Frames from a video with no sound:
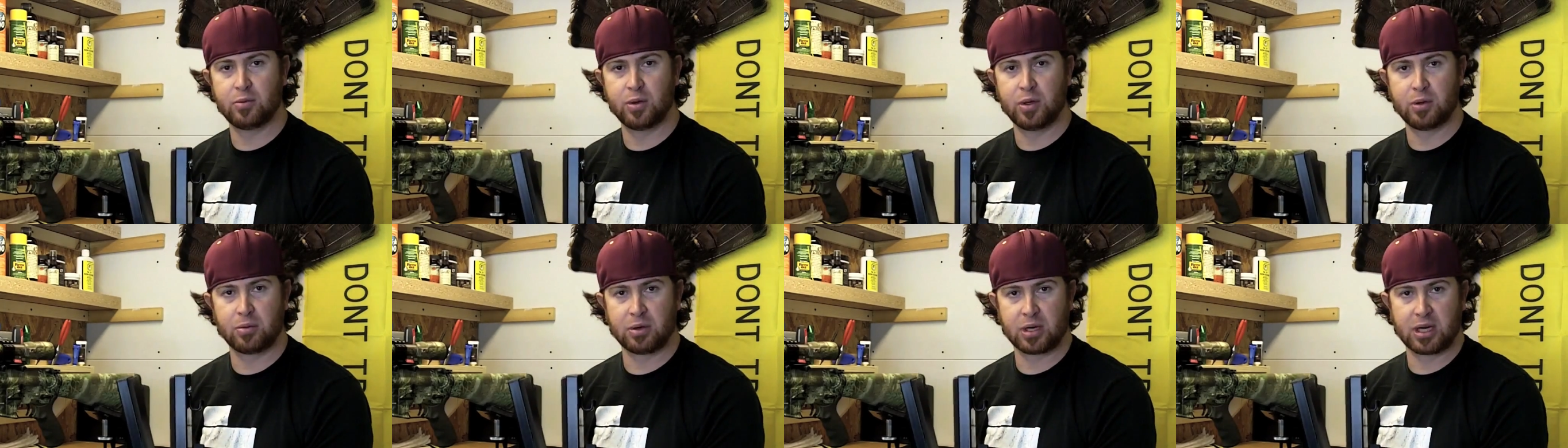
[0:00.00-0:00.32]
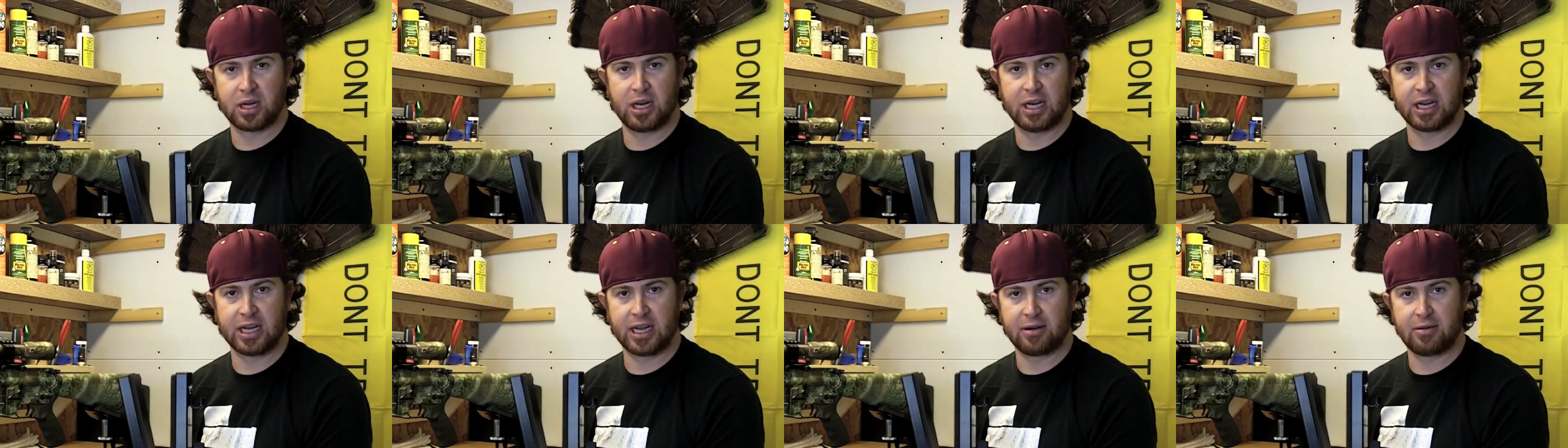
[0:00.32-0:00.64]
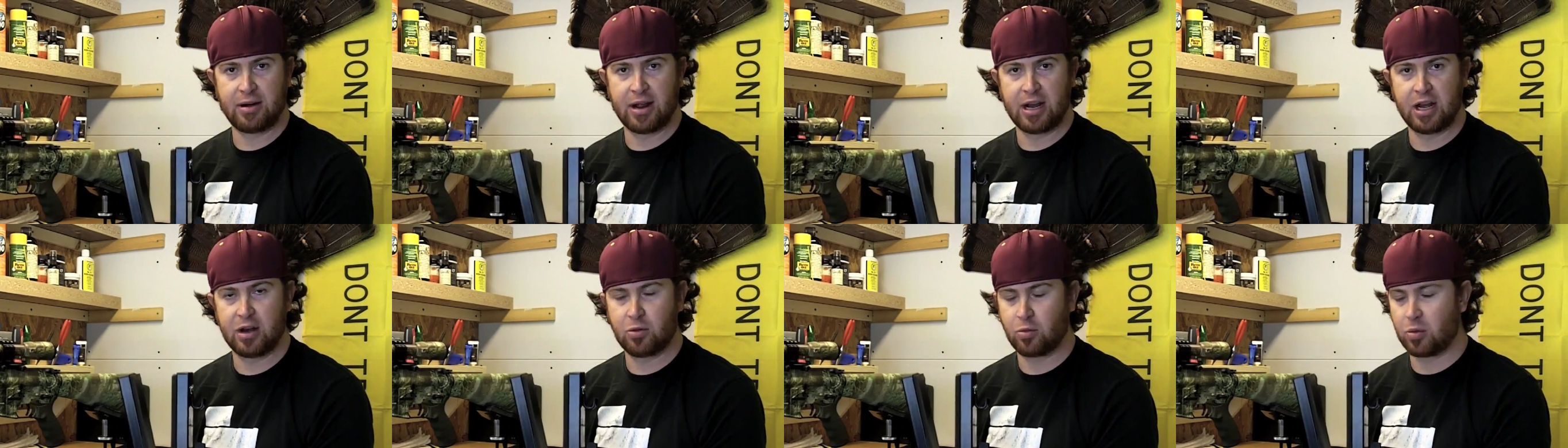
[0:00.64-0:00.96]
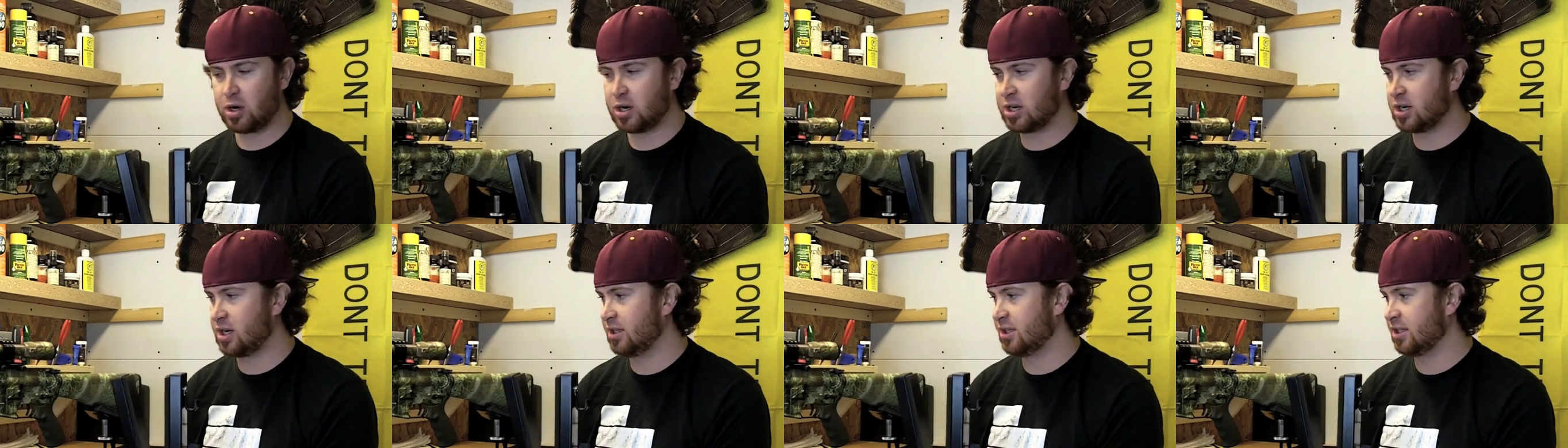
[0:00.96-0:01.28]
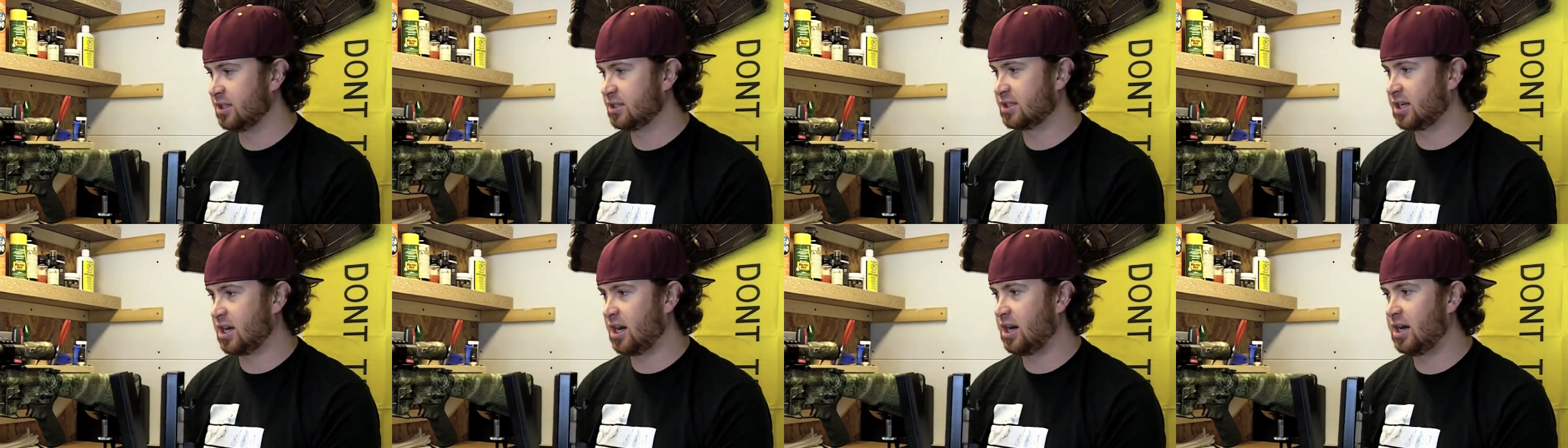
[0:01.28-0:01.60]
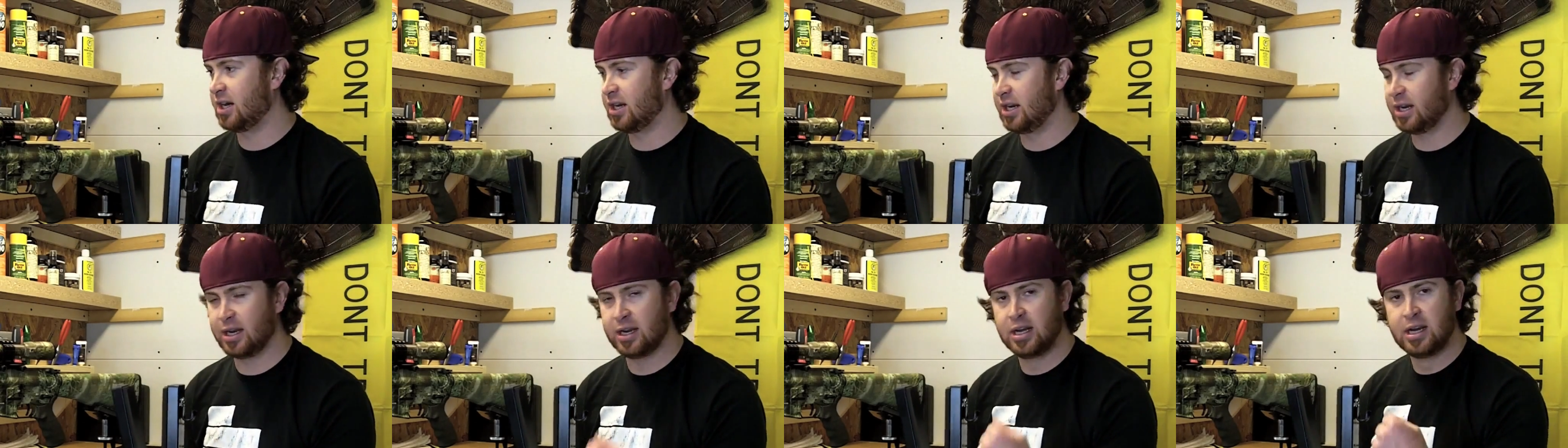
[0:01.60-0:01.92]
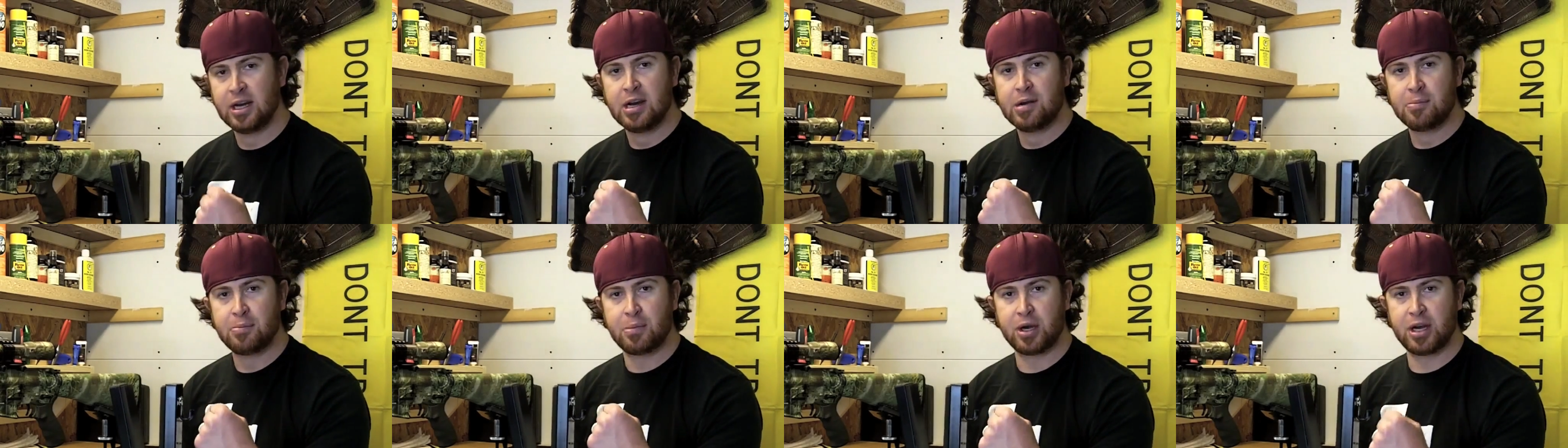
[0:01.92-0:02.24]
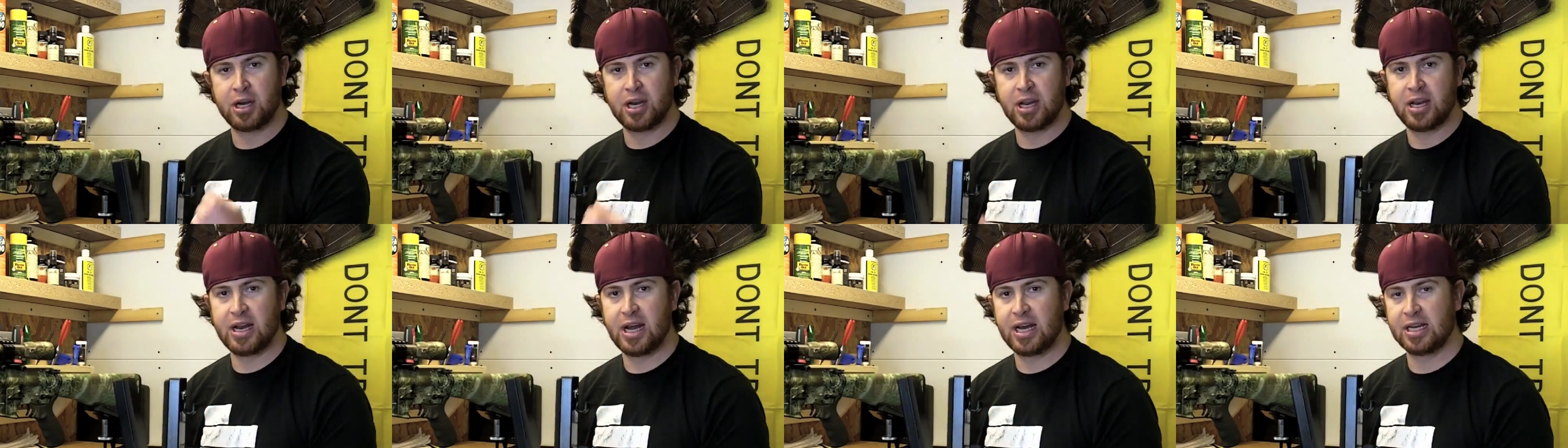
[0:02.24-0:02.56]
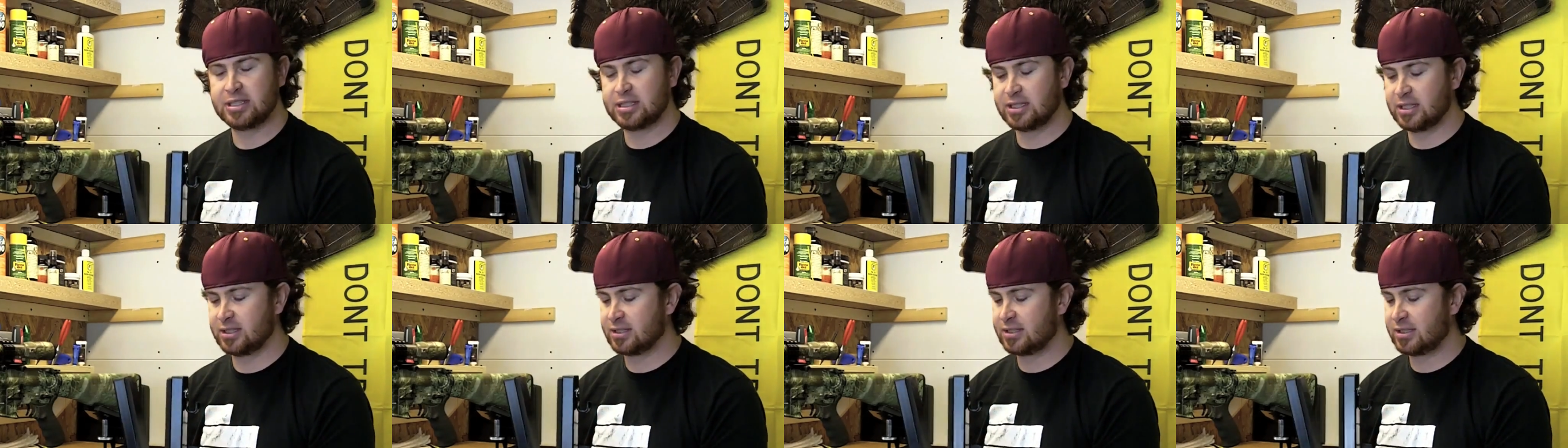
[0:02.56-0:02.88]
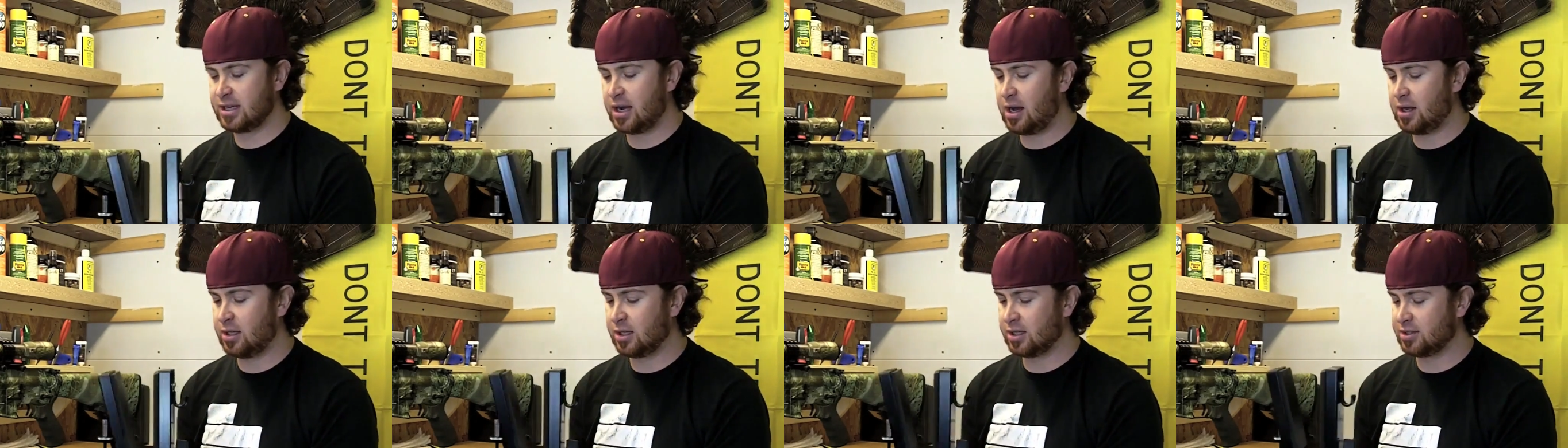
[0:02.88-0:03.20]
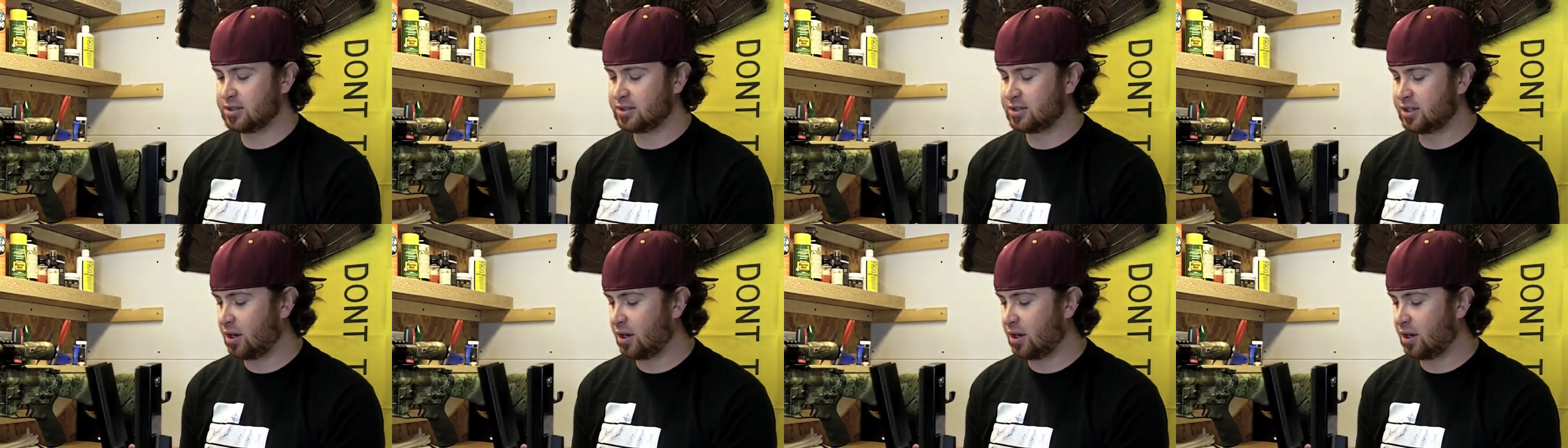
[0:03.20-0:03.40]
were going to get ready to work on this gun and put it in nice and solid.